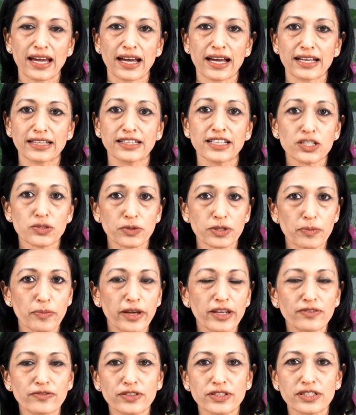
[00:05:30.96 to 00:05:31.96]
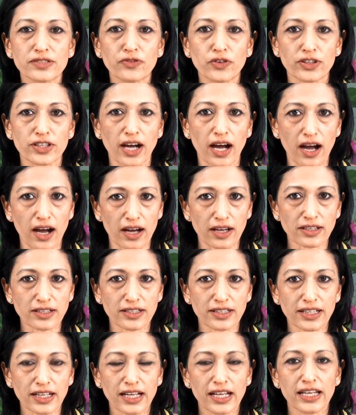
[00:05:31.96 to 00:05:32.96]
And these were the benefits for the heart.
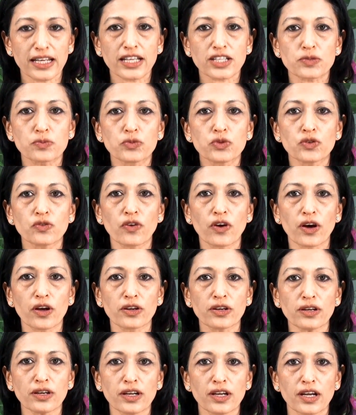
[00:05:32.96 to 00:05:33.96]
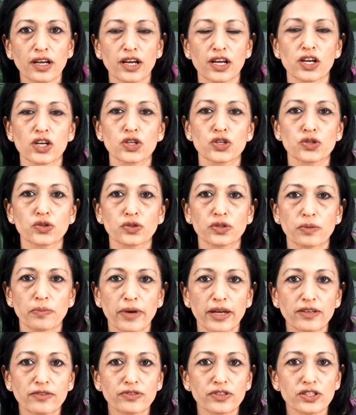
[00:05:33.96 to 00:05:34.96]
Let's move on to the
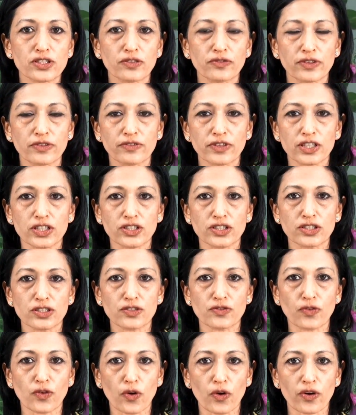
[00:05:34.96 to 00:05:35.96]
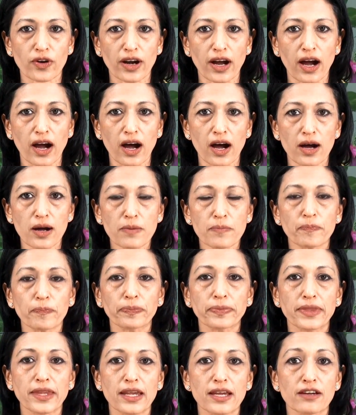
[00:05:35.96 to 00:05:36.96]
benefits of inversions for our
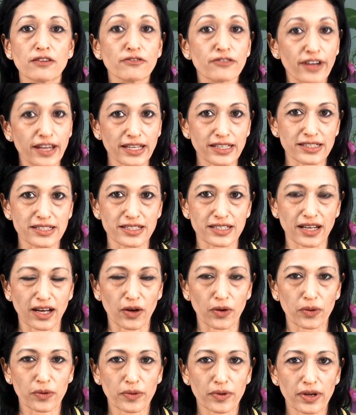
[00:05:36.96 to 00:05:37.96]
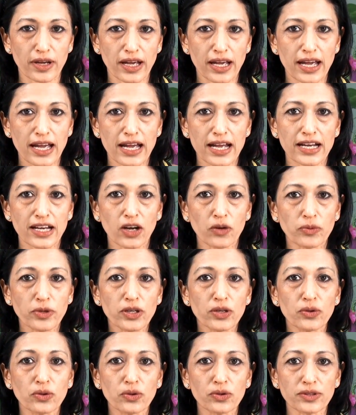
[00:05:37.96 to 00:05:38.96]
veins now. Now we
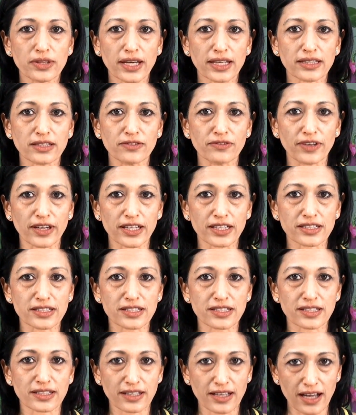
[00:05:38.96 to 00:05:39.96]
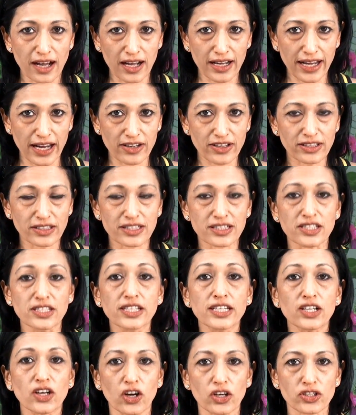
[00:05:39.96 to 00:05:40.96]
know that the veins are carrying this
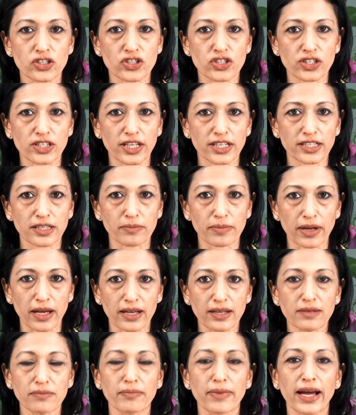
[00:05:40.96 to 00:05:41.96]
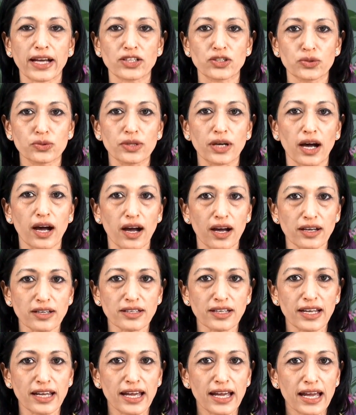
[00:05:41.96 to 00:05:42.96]
deoxygenated blood back to the heart,
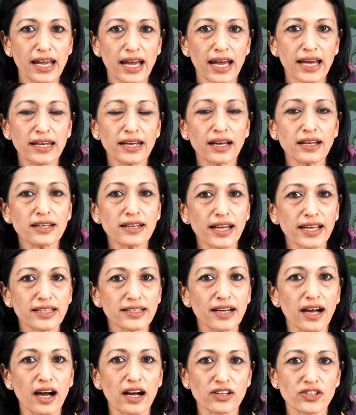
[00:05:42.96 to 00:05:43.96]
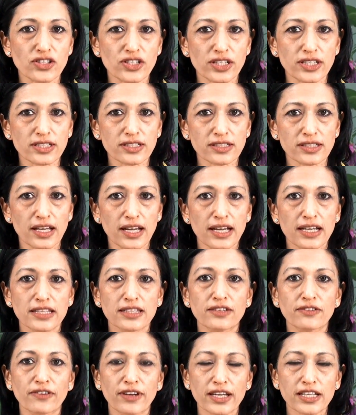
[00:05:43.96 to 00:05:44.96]
and unlike the arteries,
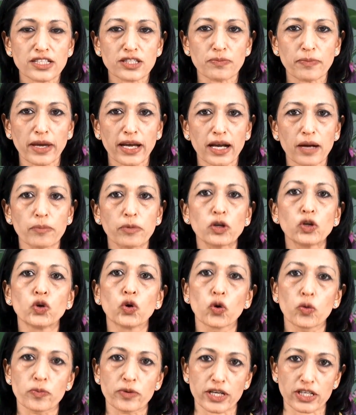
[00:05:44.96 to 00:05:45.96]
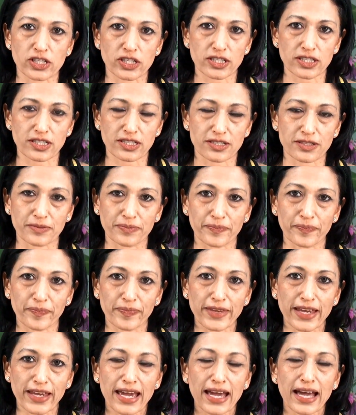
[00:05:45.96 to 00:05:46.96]
the veins make up a low pressure system,
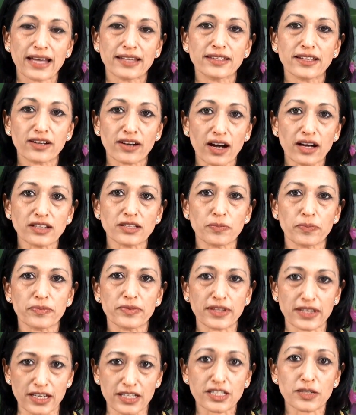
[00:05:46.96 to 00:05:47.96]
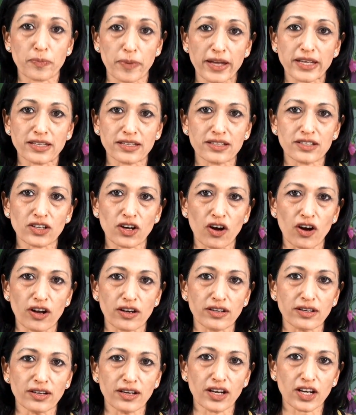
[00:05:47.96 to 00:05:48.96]
and they are dependent
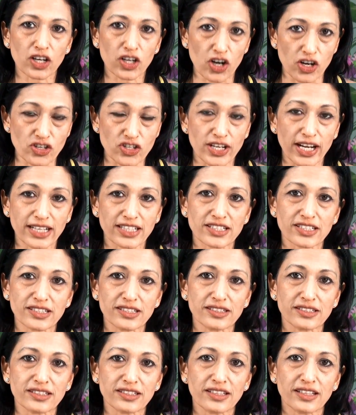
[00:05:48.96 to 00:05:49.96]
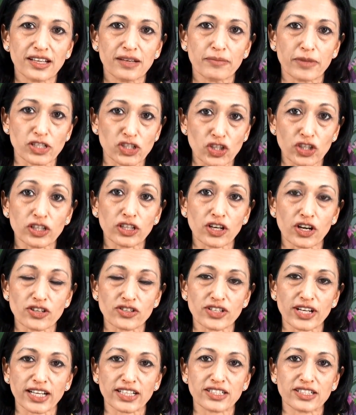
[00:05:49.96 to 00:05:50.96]
on contractions, muscular
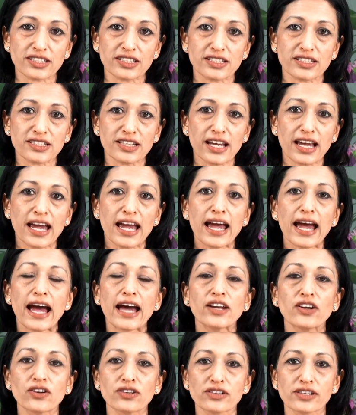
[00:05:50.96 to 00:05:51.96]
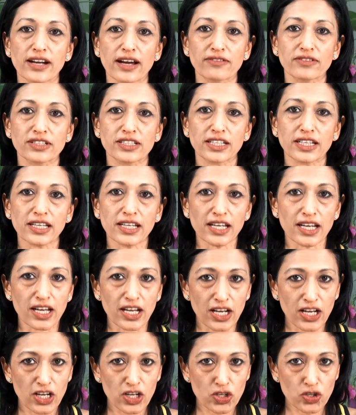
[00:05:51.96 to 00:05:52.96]
contractions, and on gravity
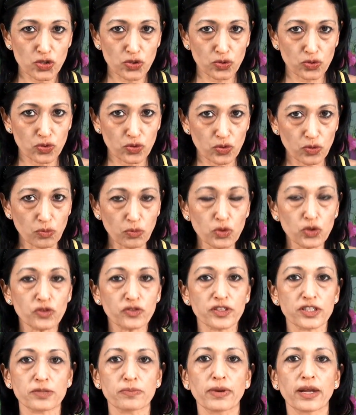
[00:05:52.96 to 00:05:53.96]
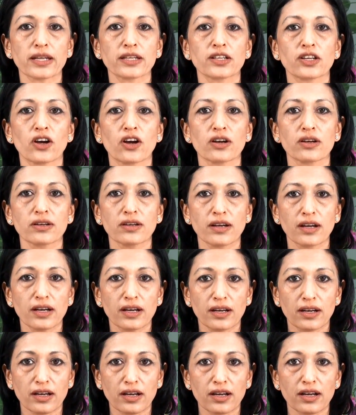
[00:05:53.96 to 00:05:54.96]
to move this blood along
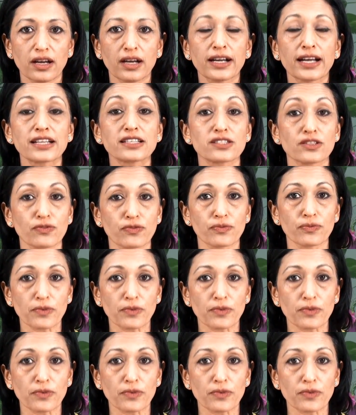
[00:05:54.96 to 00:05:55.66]
against